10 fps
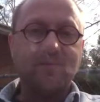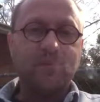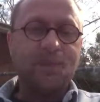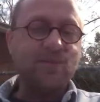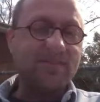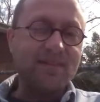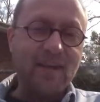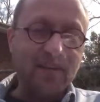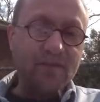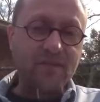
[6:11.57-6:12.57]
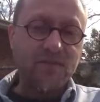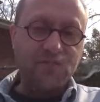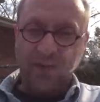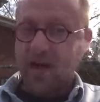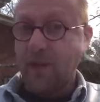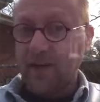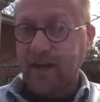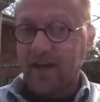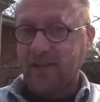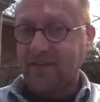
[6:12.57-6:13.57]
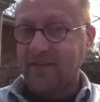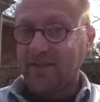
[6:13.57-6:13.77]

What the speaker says: Actually, it's not a phenomenon,